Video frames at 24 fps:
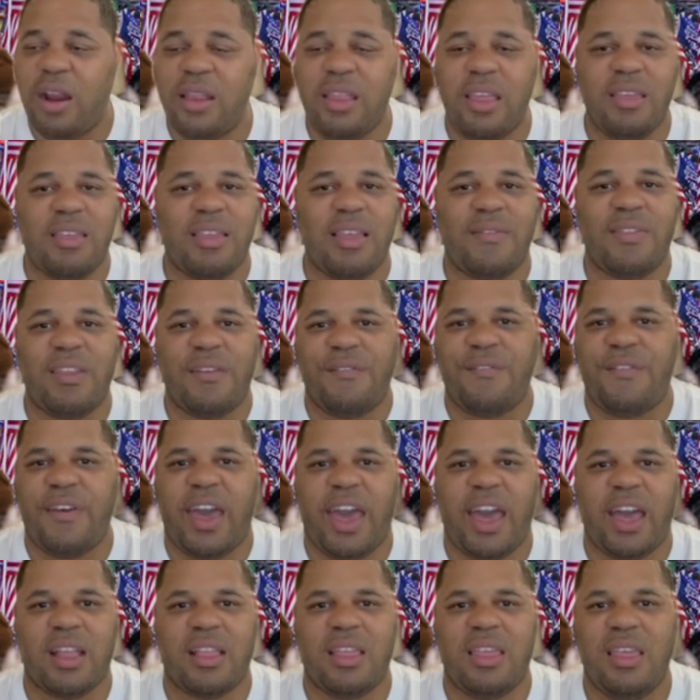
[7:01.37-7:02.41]
of the
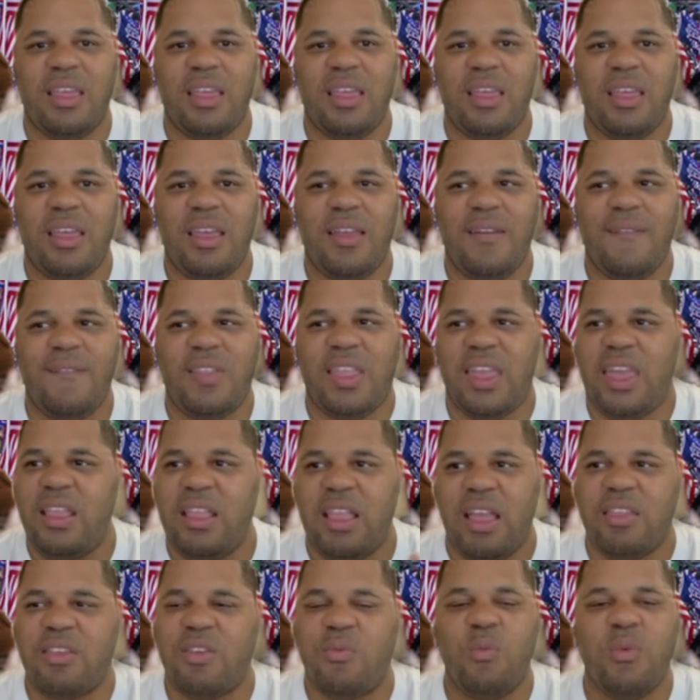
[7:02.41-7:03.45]
fact that he
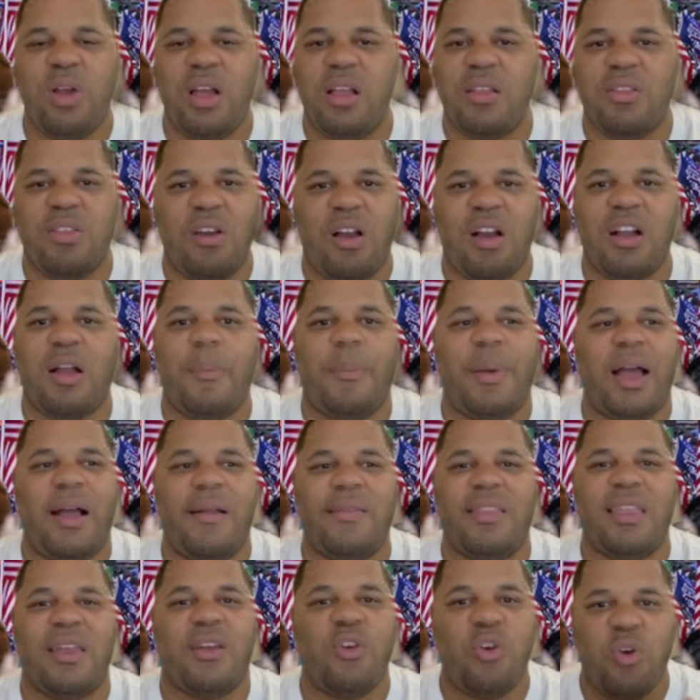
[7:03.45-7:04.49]
doesn't want to talk about
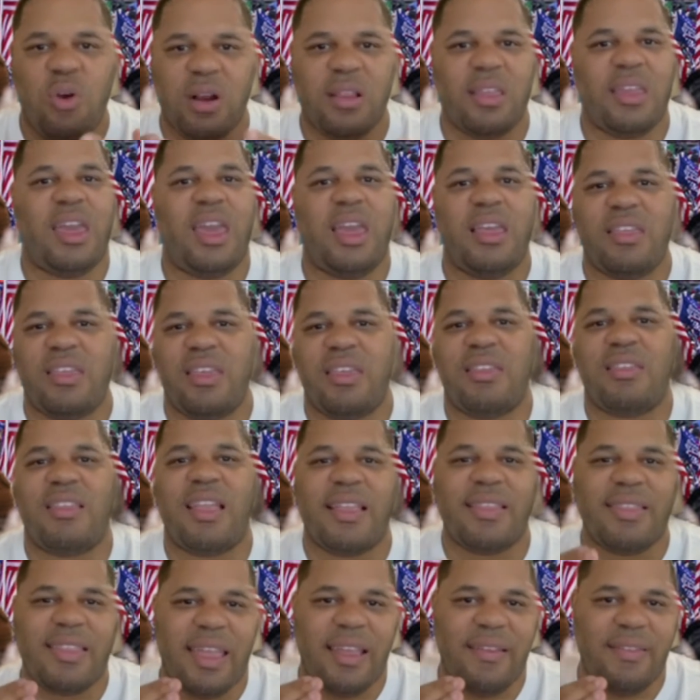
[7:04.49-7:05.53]
the court cases that
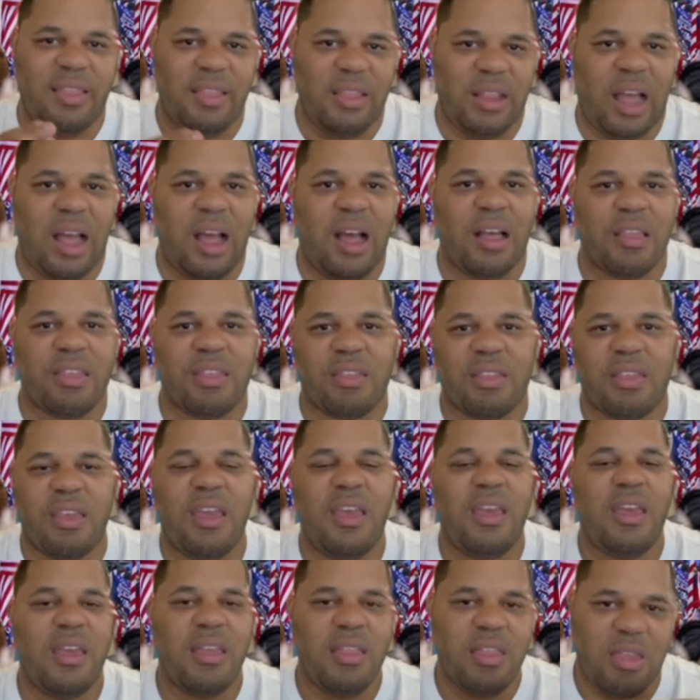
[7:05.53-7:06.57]
they lost
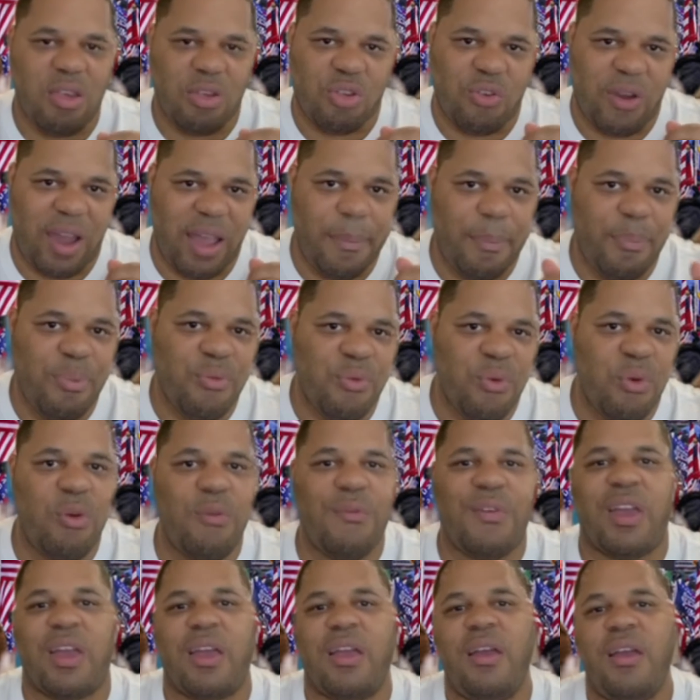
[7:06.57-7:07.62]
to try
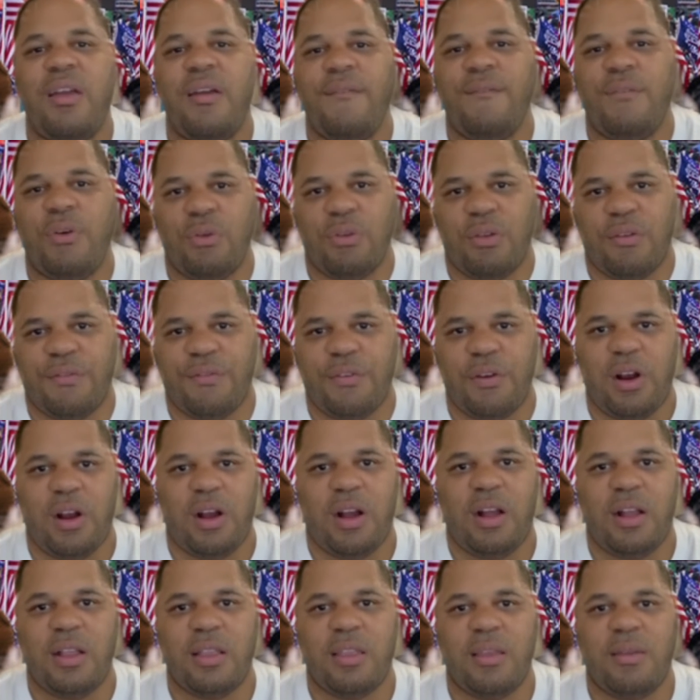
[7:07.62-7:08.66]
proving voter
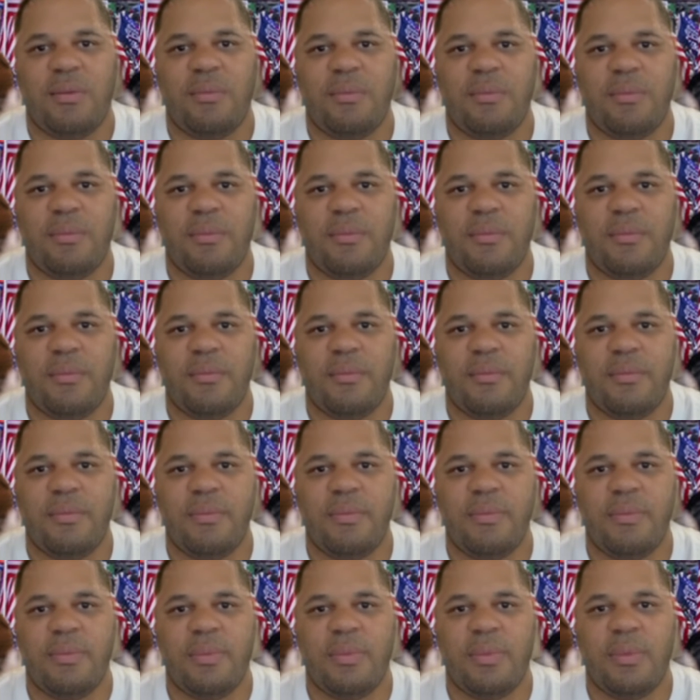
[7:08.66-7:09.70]
fraud.
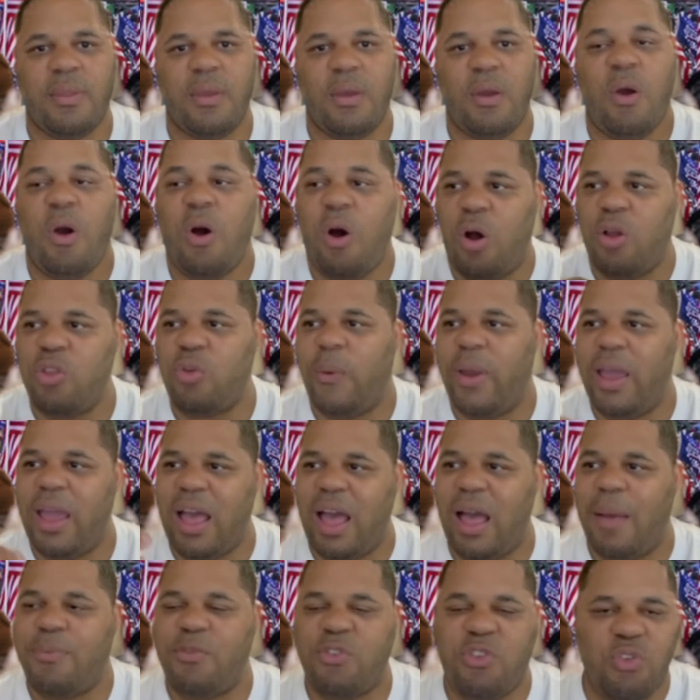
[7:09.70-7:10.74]
All the way
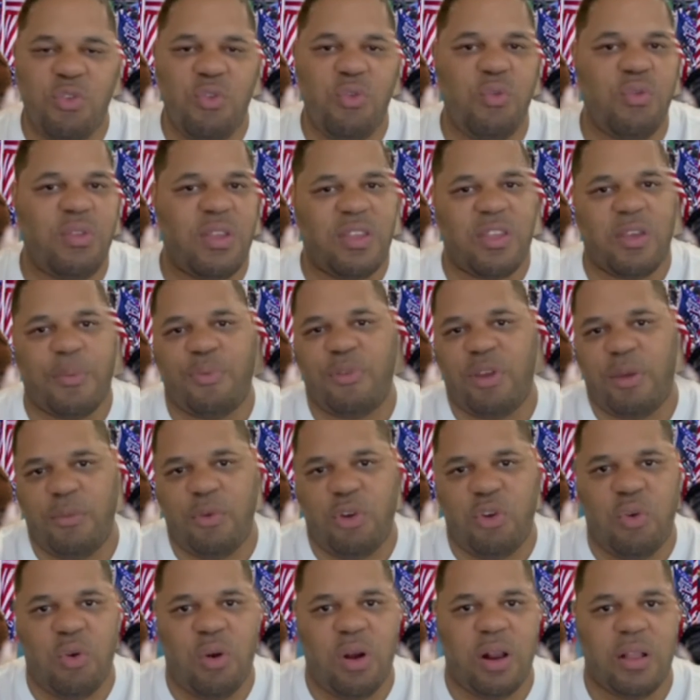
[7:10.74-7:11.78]
up to the Supreme
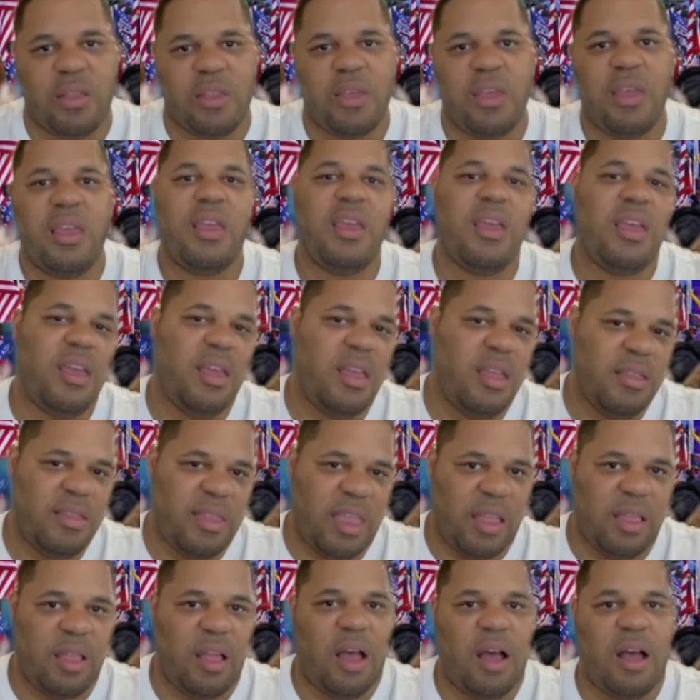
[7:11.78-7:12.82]
Court, they
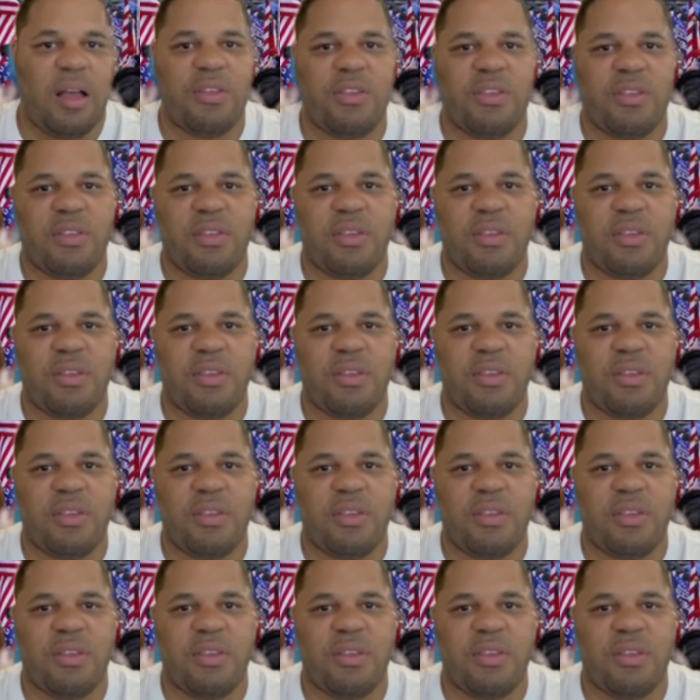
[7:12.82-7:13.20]
lost.